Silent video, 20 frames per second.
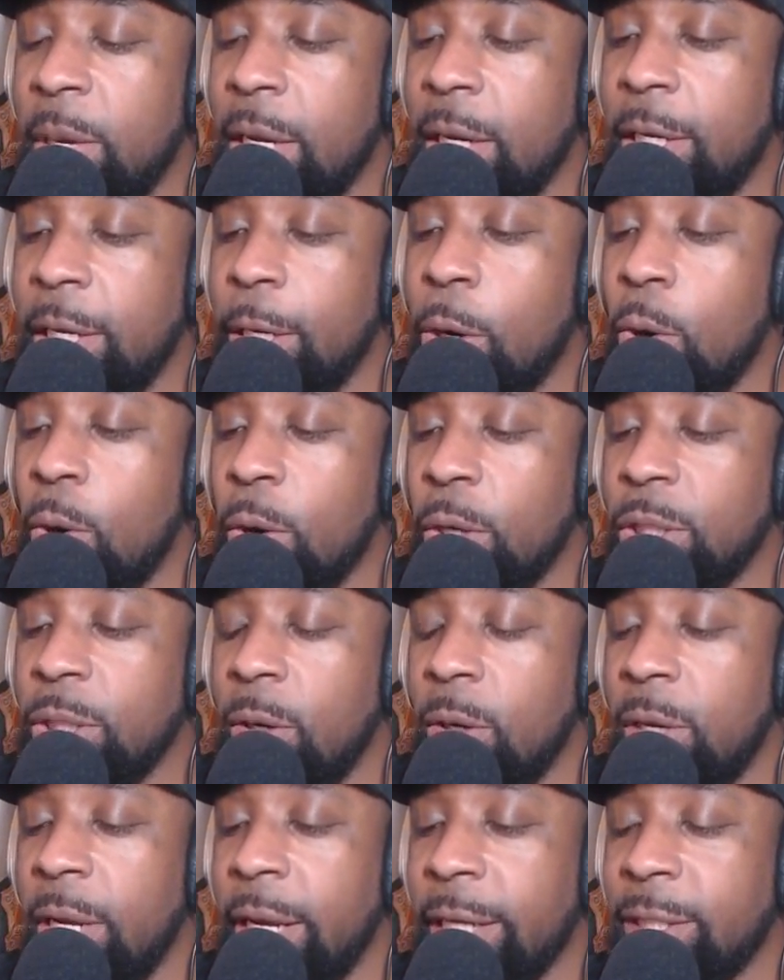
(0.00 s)
dead horse
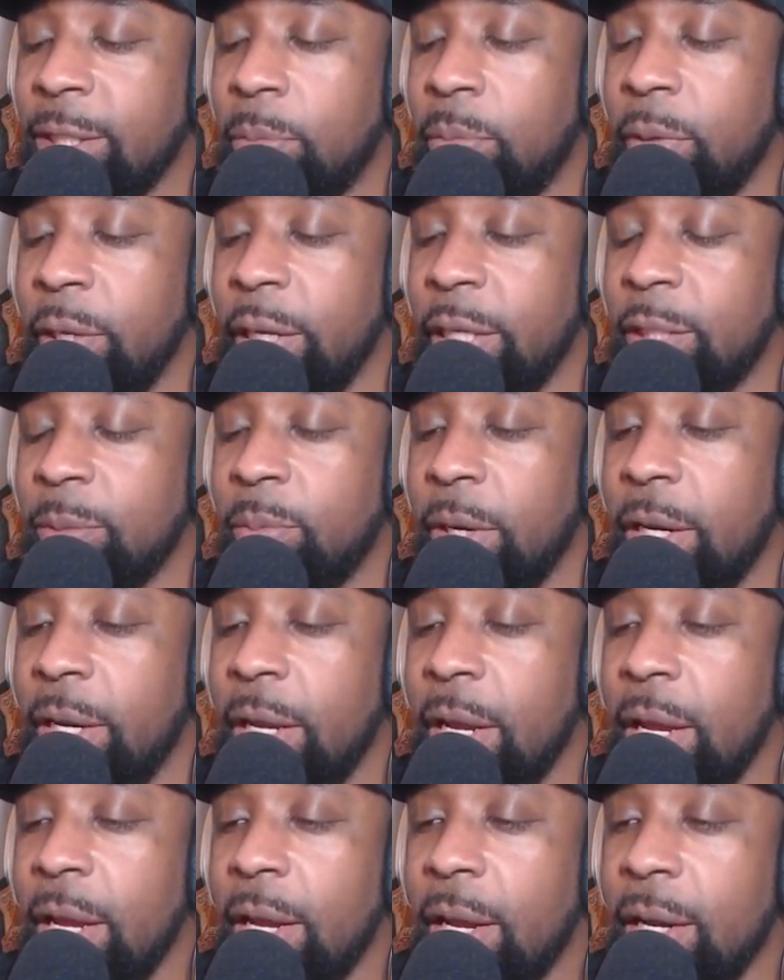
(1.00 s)
on Alexa Bliss, but
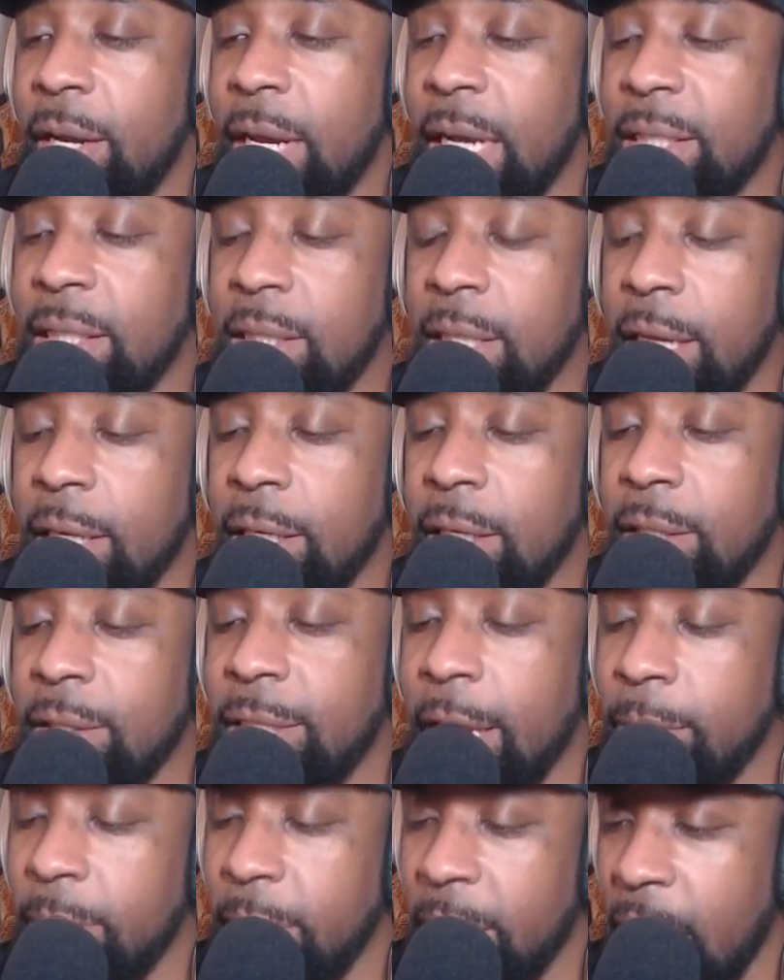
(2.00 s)
that's the
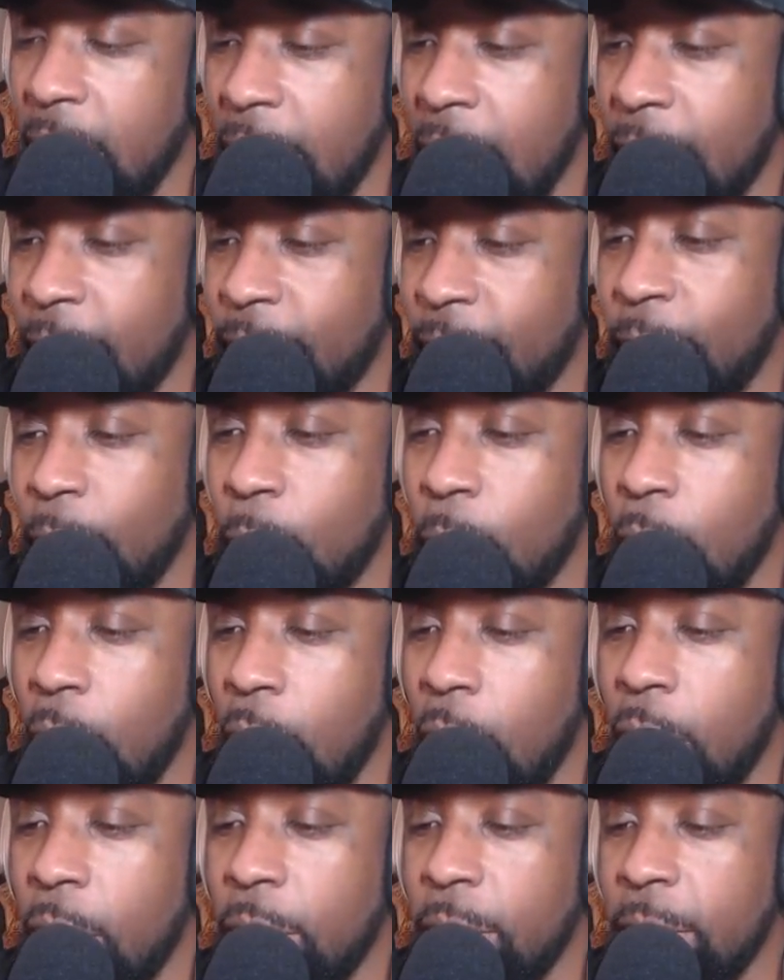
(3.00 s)
same thing I kind of feel with
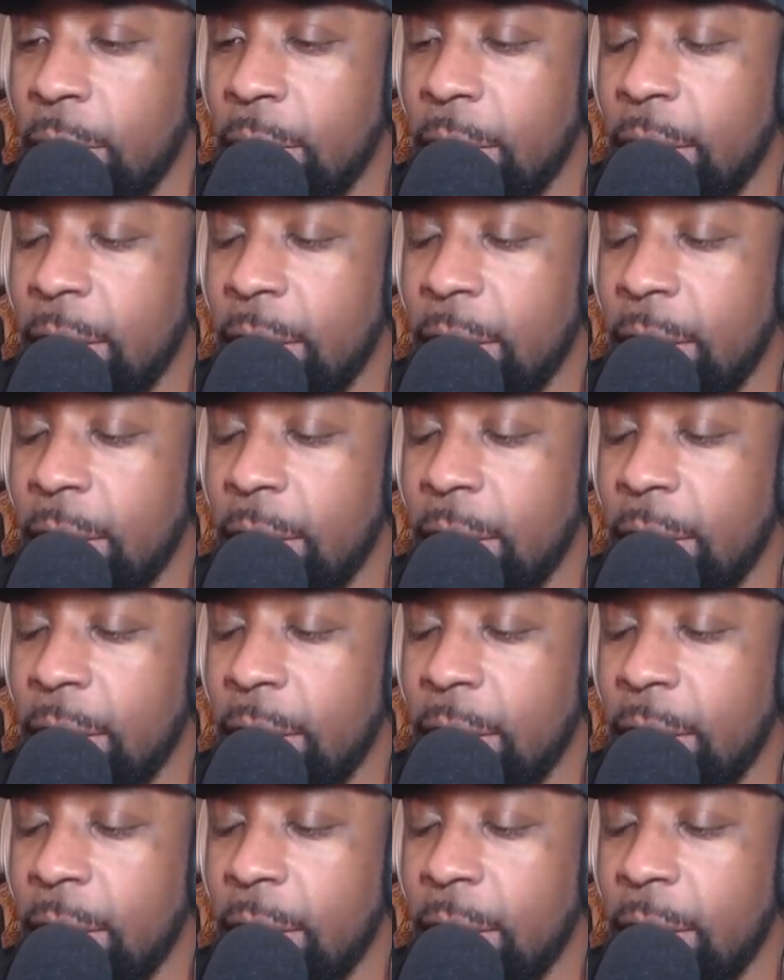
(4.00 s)
her.